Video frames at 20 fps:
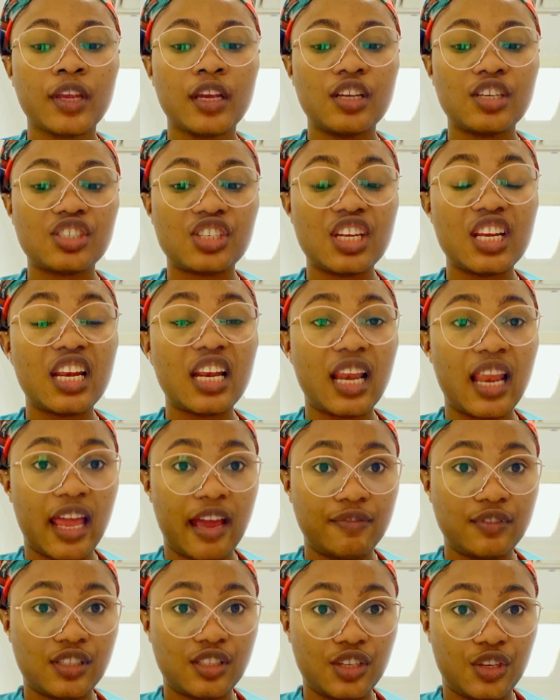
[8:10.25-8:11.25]
She
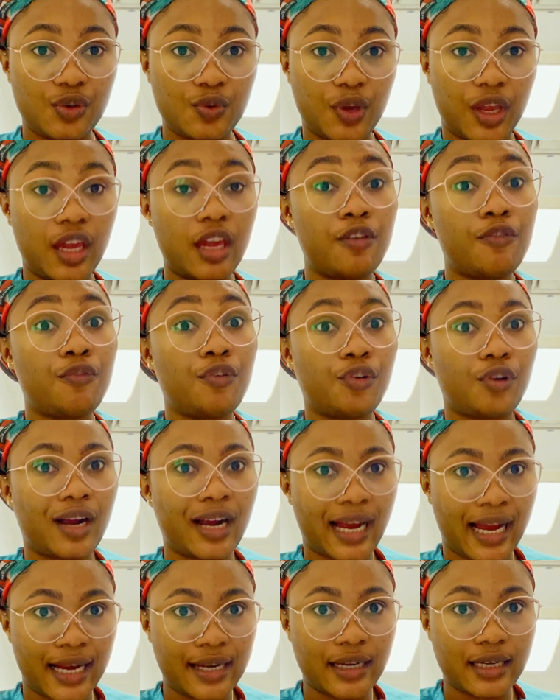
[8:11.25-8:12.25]
left the UK for
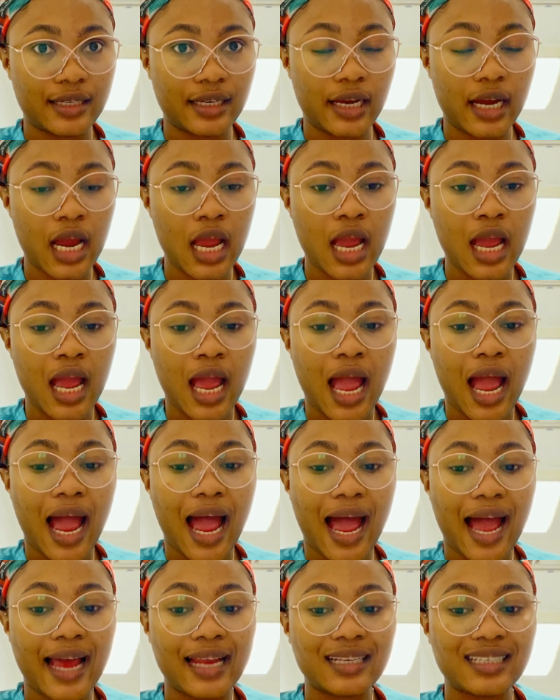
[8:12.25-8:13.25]
Canada,
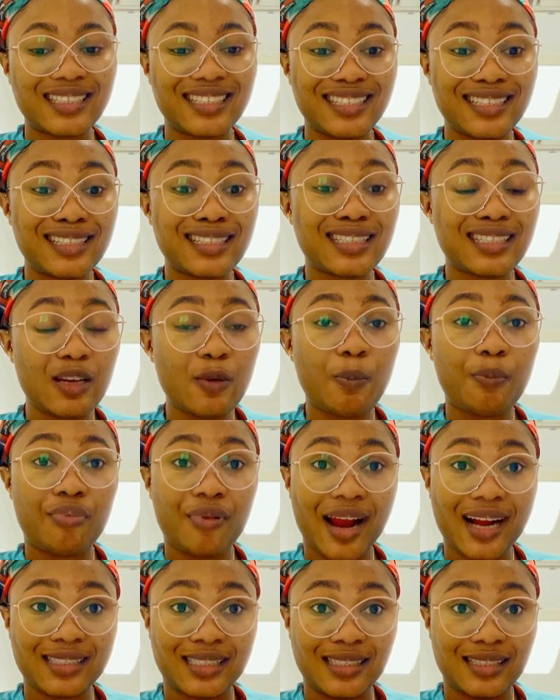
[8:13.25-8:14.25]
and she's still
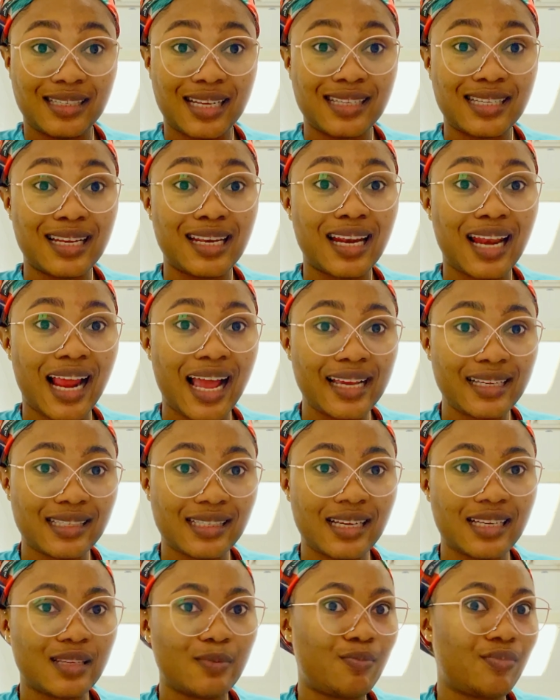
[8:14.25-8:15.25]
practicing as a
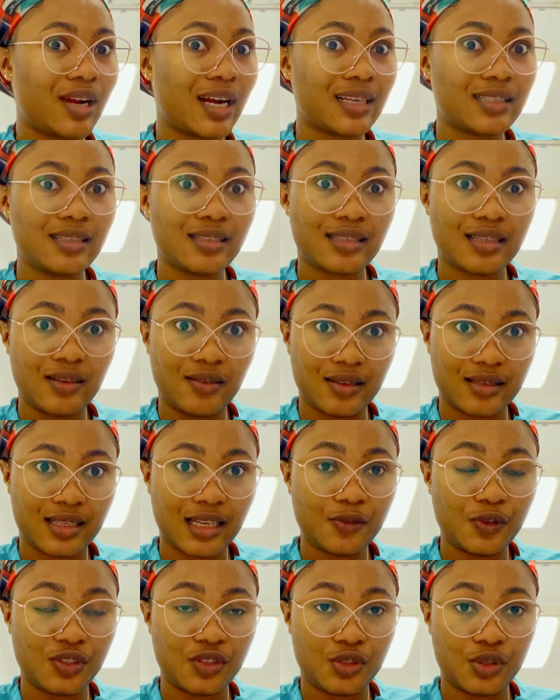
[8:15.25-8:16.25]
licensed practice nurse.
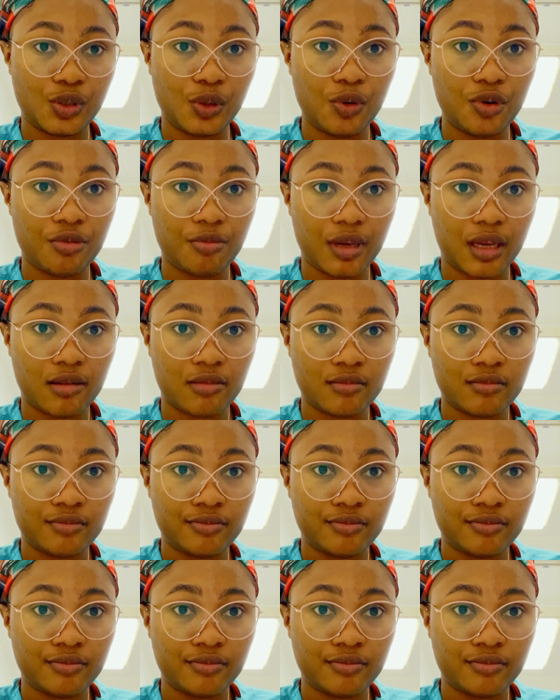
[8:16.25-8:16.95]
That's what she told me.